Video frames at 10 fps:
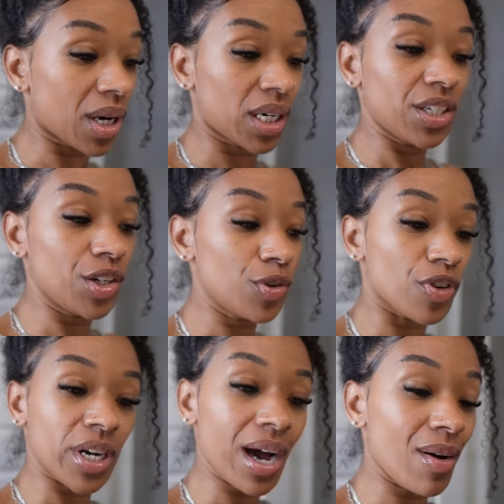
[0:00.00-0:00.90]
we're gonna do
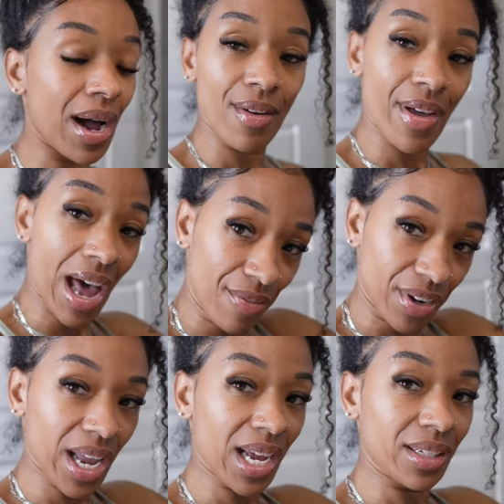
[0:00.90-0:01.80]
for now, I have half
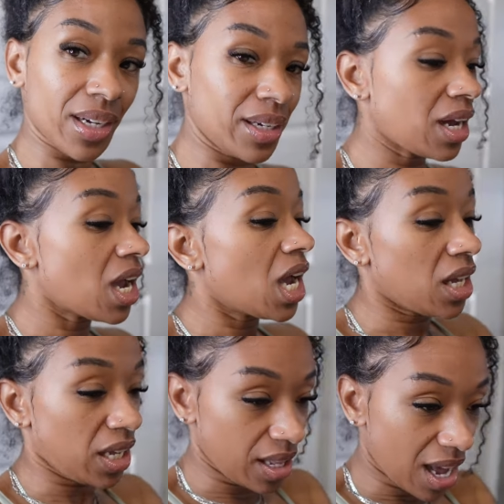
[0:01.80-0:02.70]
a cat done
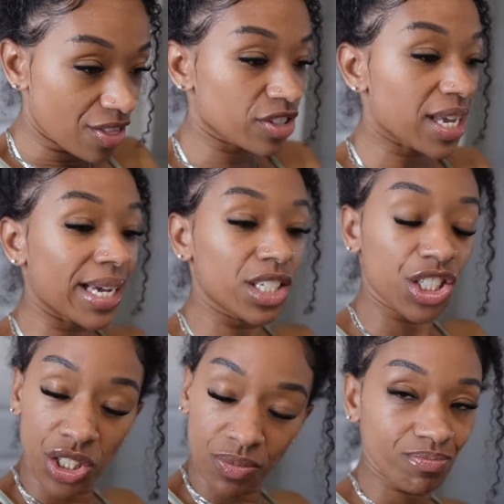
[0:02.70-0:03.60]
and the other side,
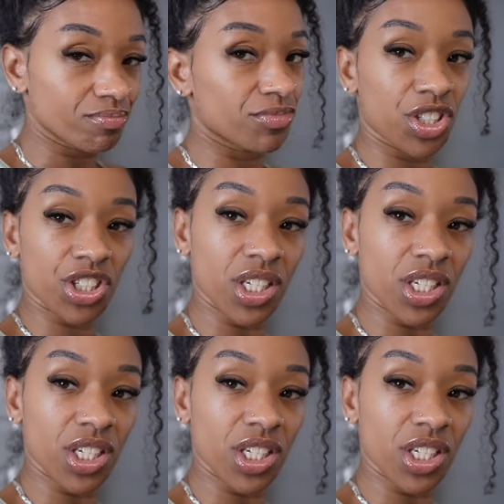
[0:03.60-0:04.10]
she, just